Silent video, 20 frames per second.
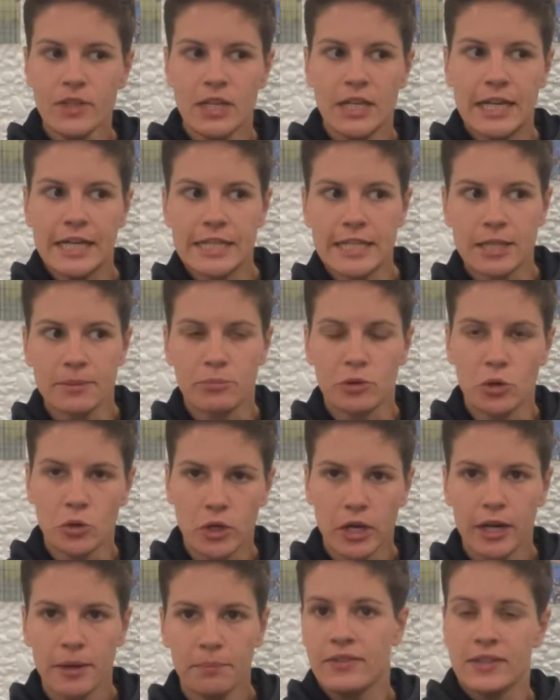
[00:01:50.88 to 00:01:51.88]
I did the
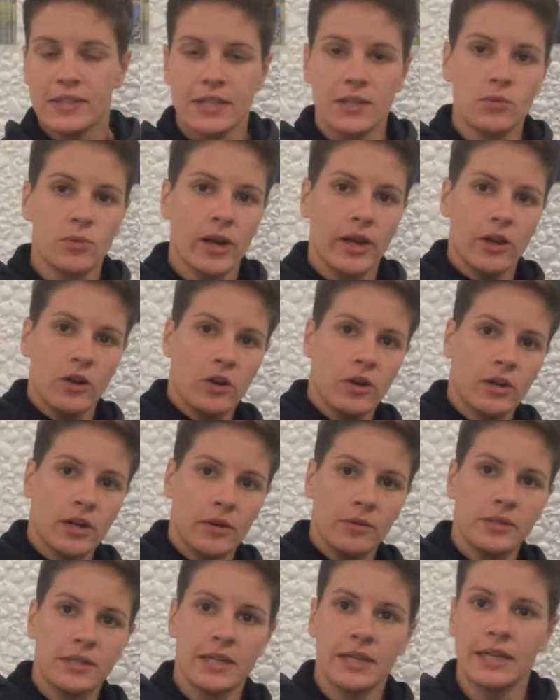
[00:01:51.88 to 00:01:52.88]
program, this is what I heard I
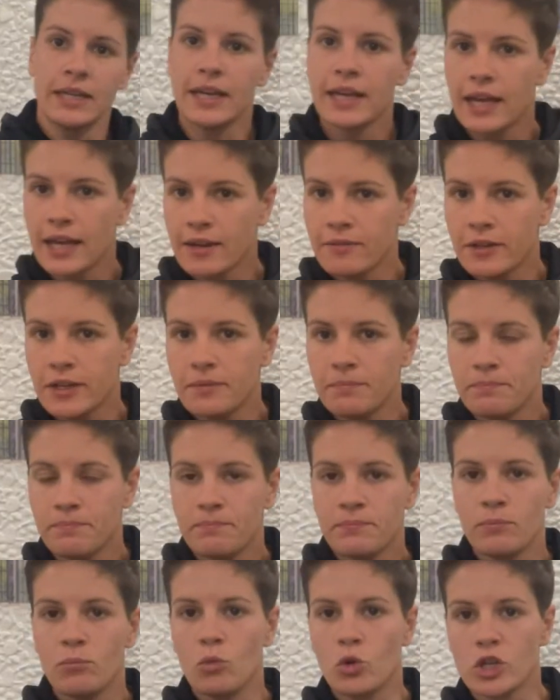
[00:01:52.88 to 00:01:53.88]
was gonna get out of it,
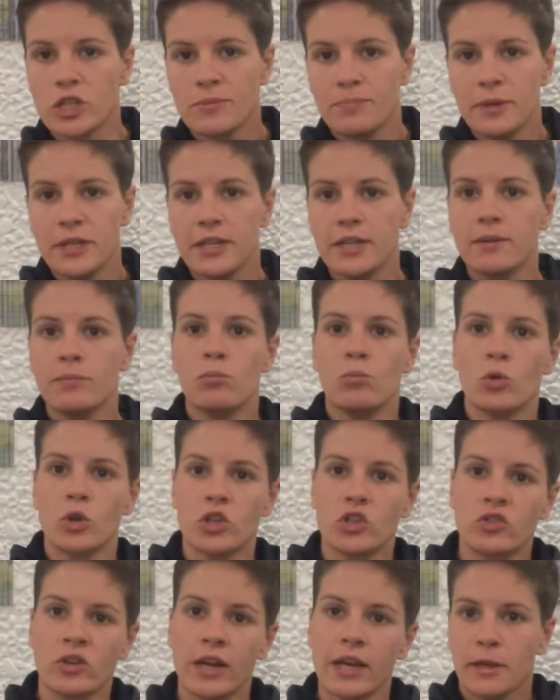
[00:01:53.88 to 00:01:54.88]
more speed, more
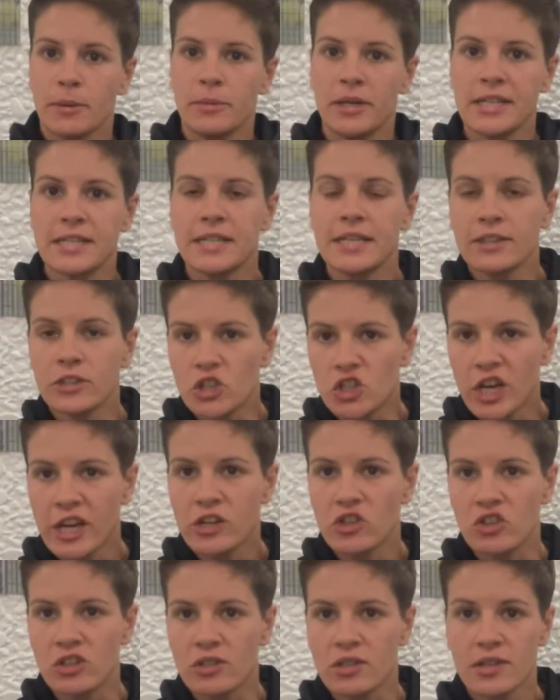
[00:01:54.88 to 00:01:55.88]
strength. I'm not seeing the
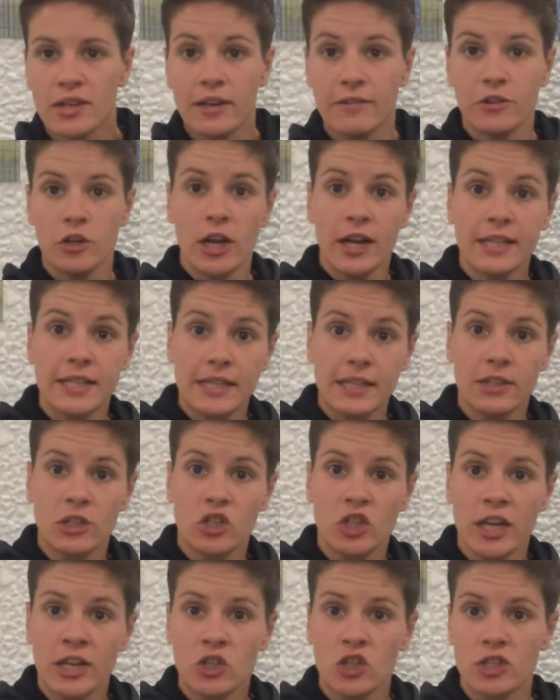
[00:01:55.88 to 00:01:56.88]
changes. And if you're not seeing the
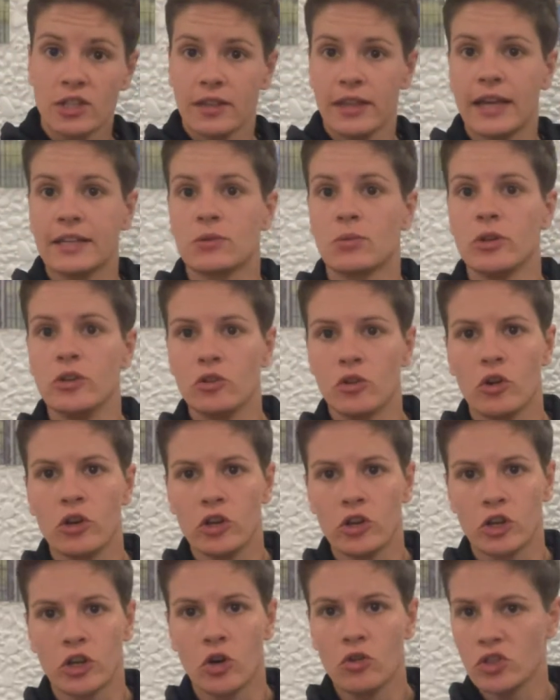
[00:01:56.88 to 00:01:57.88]
changes, then that's when you go to
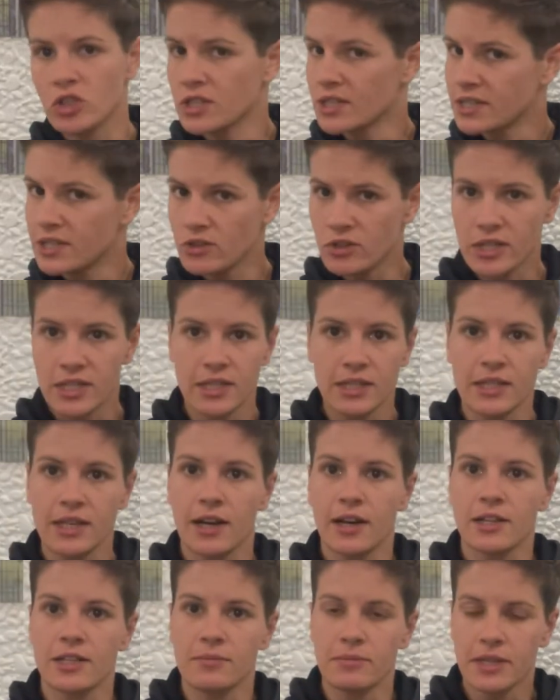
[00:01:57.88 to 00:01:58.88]
your coach and seriously
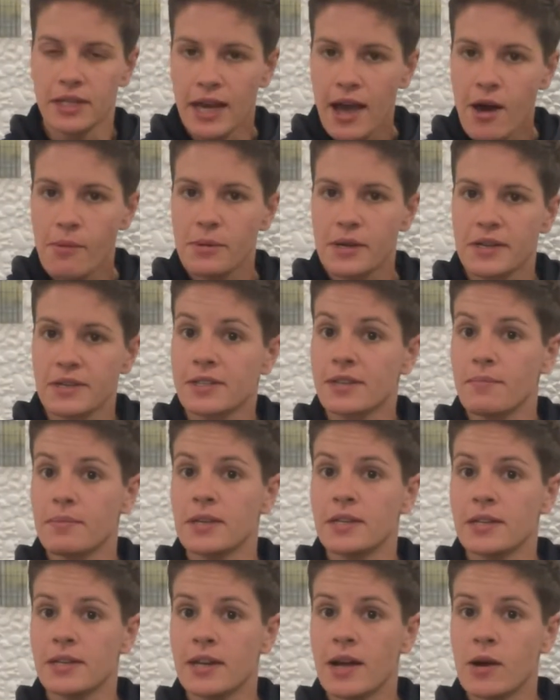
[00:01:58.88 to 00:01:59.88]
talk something out because
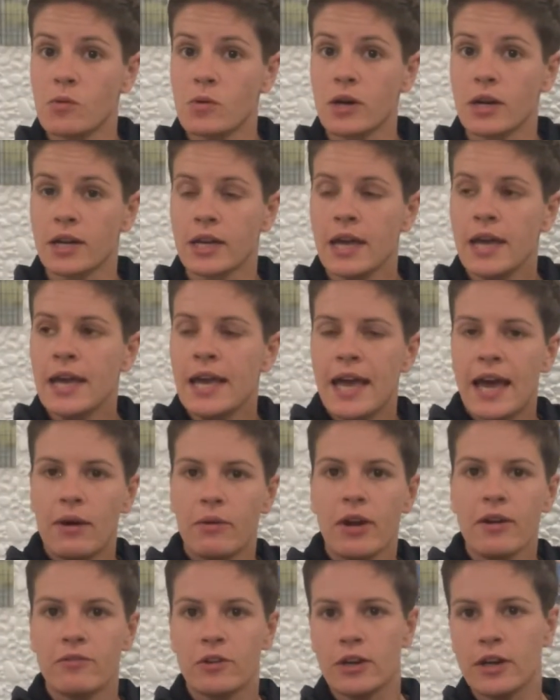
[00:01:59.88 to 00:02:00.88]
something did not work.
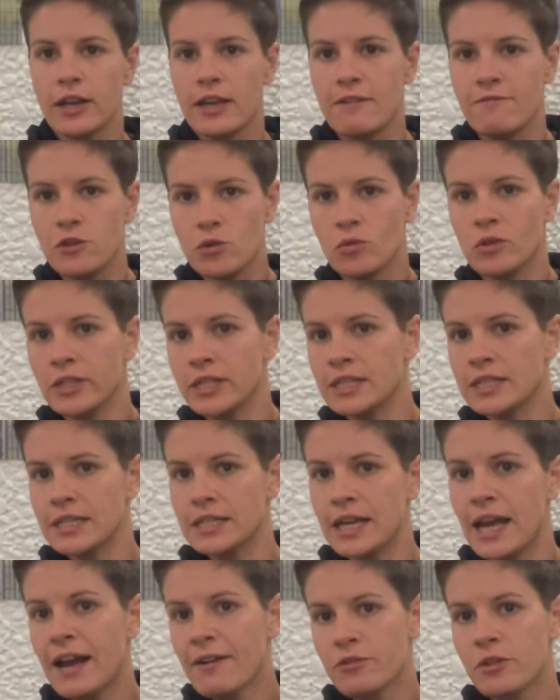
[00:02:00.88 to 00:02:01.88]
However, if you only did
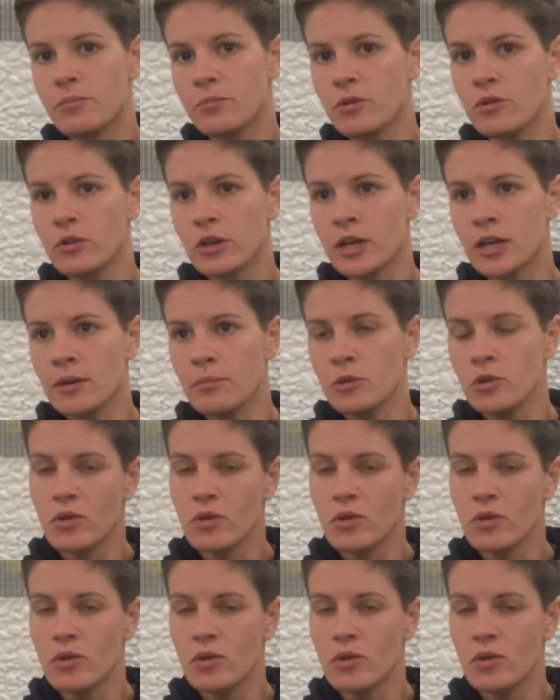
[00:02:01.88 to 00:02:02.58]
half the program, you